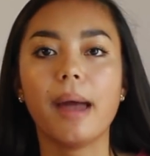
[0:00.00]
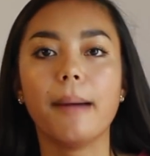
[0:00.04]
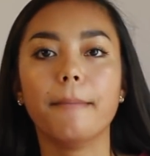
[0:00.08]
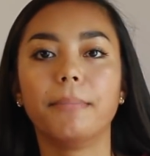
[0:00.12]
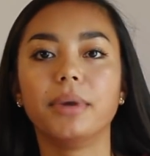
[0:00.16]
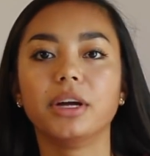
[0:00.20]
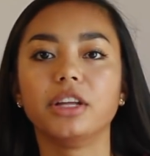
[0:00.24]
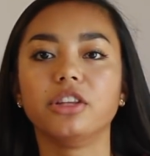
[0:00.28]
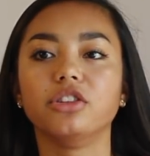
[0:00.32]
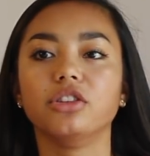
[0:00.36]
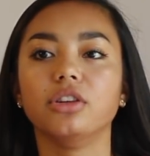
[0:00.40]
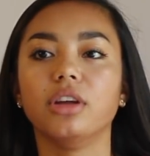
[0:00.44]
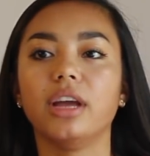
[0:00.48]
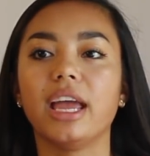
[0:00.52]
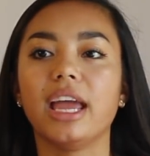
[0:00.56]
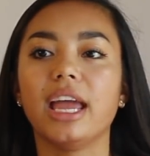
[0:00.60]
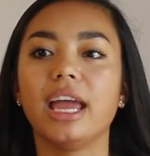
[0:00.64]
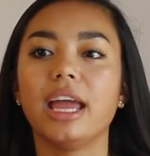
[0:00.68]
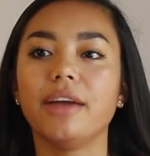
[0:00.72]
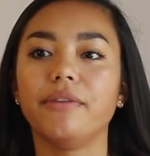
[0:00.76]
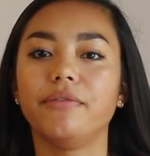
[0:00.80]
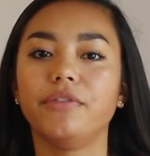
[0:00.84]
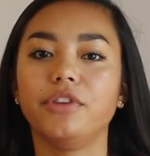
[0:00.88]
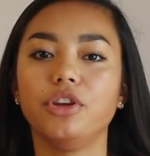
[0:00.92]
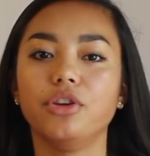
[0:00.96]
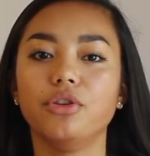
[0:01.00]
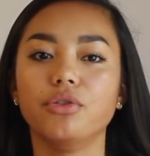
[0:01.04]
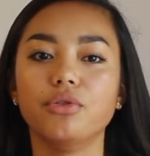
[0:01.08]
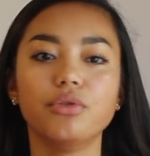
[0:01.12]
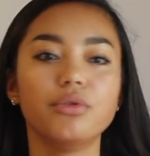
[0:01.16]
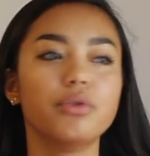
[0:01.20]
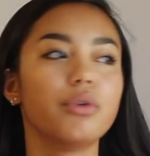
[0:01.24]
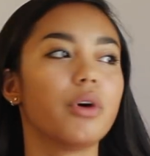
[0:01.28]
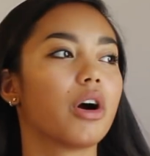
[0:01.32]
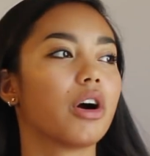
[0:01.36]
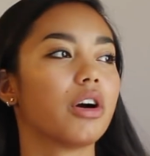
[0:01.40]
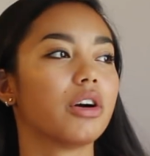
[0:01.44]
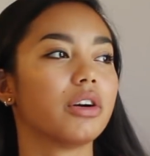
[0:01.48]
But if
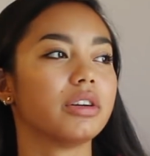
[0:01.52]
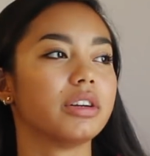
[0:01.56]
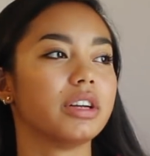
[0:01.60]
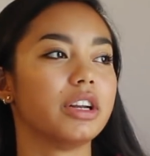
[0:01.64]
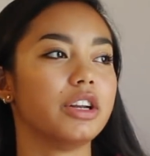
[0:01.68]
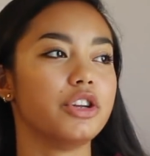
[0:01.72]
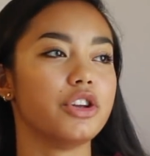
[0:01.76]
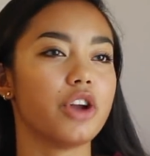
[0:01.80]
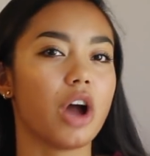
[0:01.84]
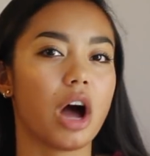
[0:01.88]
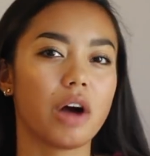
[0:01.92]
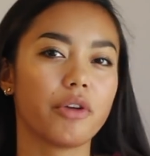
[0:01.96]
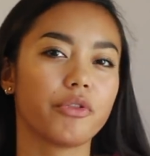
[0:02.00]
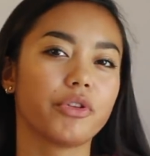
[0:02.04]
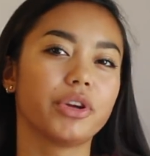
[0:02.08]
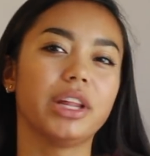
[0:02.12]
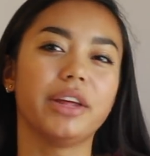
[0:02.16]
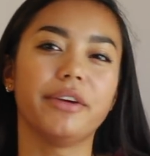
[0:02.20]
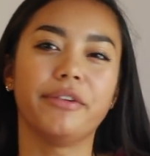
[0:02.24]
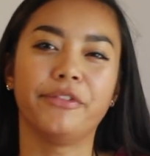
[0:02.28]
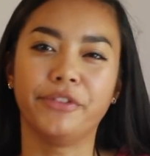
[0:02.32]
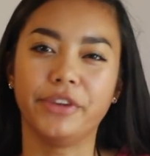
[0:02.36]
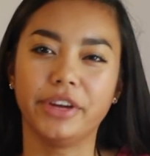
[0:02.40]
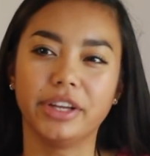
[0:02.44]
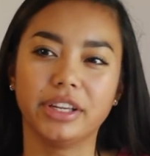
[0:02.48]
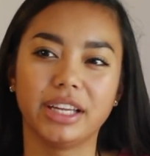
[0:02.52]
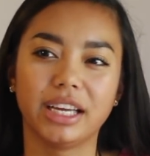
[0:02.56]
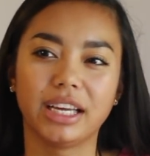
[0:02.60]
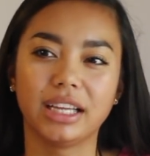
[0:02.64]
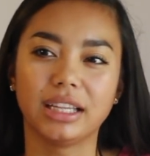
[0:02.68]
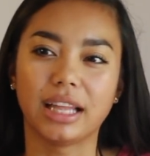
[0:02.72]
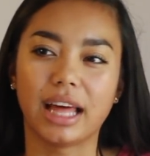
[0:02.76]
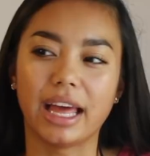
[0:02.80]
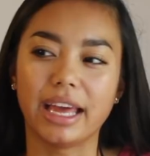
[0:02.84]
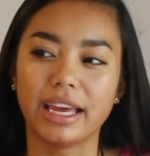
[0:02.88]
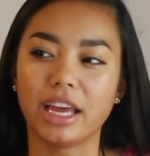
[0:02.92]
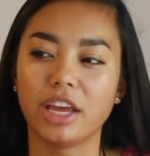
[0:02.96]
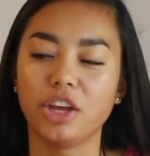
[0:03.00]
you are not really feeling
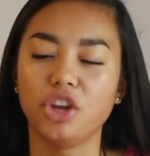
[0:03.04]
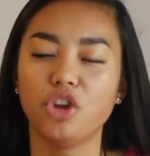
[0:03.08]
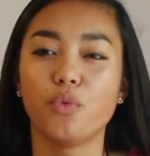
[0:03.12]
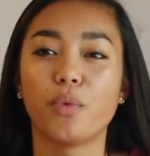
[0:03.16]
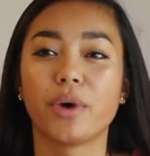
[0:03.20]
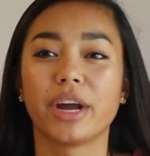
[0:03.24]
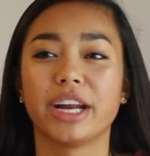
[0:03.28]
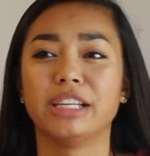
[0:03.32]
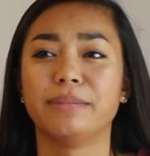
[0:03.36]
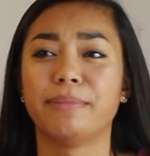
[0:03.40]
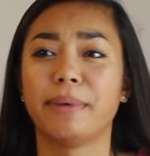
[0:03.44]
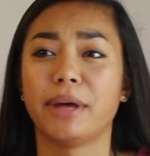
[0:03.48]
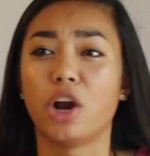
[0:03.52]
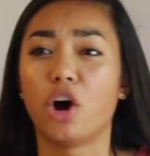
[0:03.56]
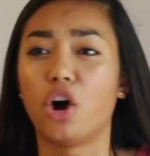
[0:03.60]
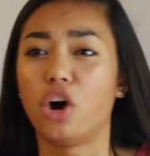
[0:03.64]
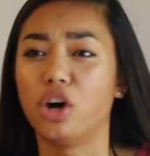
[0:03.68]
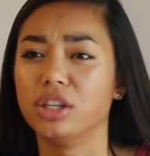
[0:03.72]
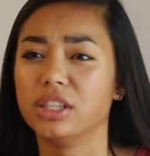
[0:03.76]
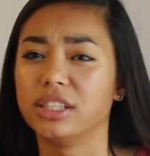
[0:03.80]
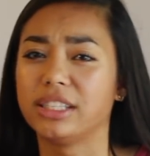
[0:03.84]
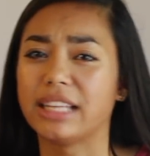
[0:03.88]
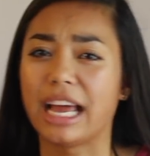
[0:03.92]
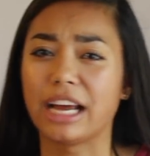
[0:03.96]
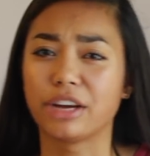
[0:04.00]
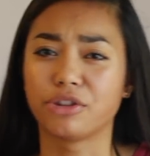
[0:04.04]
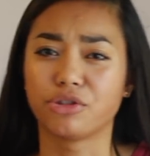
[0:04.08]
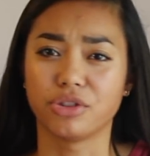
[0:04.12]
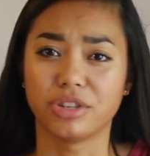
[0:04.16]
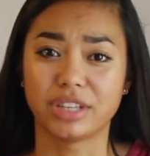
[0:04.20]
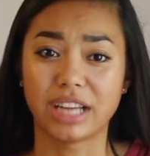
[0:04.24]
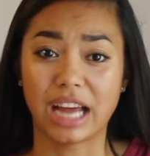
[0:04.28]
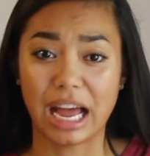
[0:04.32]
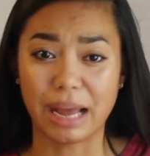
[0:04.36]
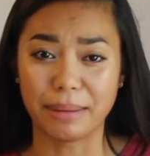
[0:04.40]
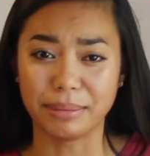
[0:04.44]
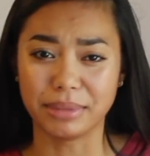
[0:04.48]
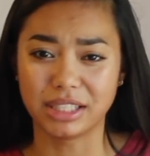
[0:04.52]
like you want to spend all this extra
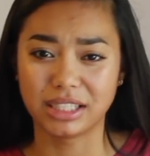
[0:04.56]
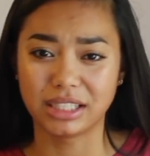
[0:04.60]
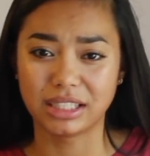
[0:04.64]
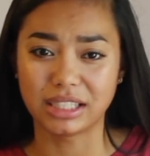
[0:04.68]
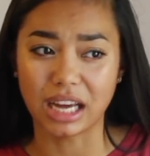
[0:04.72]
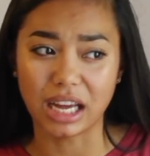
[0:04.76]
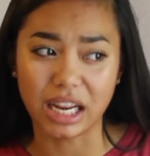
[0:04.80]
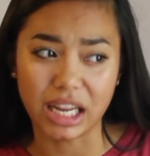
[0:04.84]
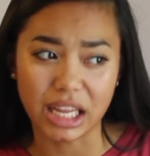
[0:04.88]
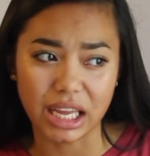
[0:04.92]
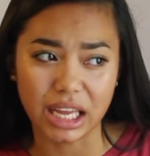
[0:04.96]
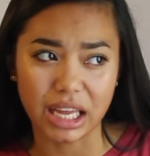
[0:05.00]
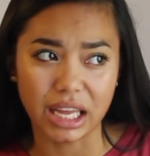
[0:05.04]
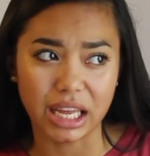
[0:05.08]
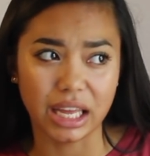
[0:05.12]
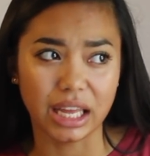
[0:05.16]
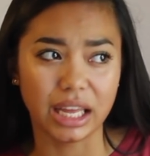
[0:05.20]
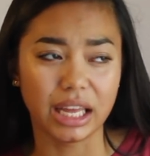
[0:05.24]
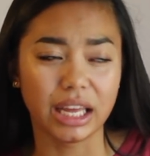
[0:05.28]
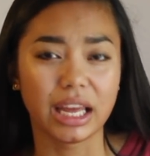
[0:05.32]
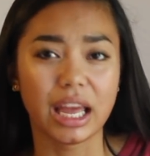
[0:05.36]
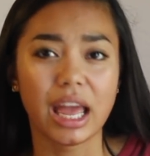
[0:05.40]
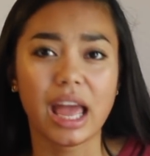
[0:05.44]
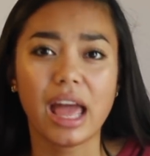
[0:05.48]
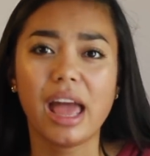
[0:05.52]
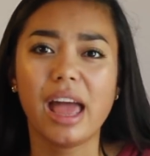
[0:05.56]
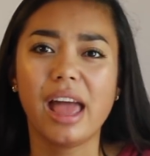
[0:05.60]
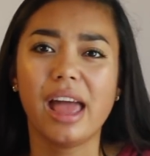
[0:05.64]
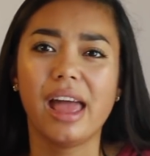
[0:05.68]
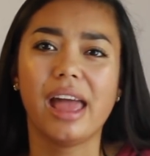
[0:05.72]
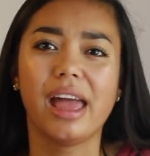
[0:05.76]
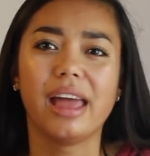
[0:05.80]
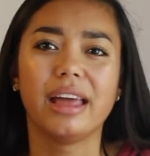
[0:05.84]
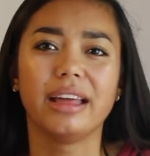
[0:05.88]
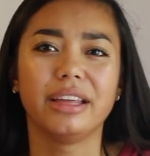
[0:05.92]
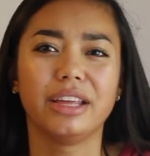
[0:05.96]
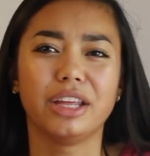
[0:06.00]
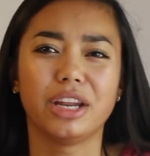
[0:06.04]
time studying,
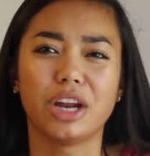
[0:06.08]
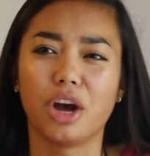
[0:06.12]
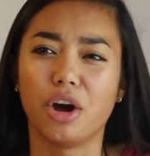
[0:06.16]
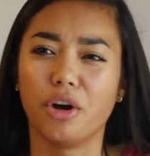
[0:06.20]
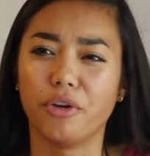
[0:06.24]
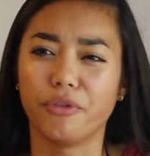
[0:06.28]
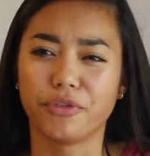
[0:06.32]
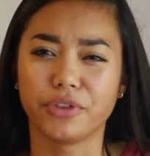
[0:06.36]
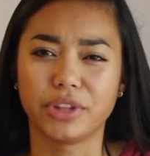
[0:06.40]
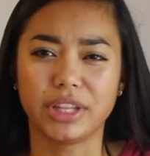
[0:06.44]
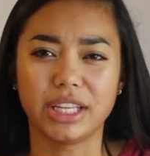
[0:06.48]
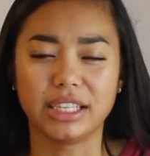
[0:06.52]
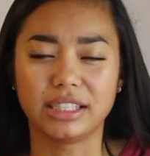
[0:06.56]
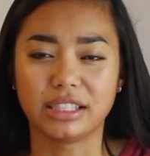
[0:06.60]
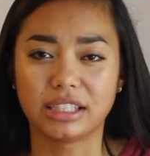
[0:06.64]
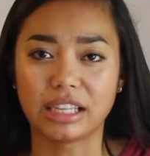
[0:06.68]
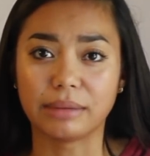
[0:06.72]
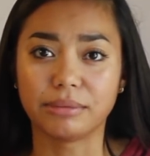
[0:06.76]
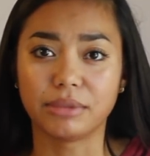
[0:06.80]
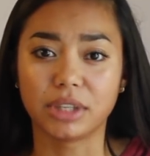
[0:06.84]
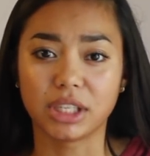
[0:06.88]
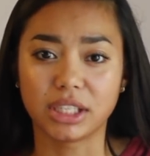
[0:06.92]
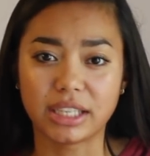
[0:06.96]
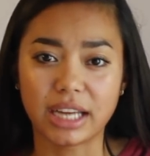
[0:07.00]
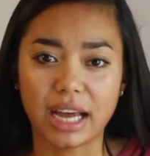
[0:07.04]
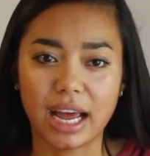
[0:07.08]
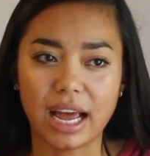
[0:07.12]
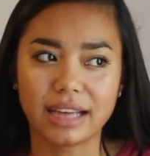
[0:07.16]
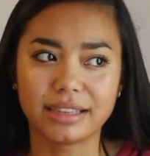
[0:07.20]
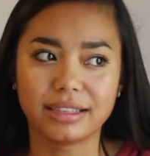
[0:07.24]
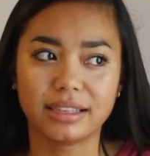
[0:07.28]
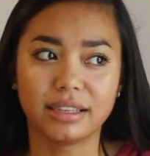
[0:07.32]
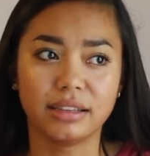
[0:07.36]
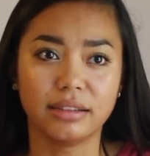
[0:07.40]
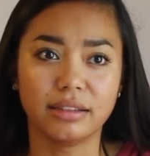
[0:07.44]
for these subject tests,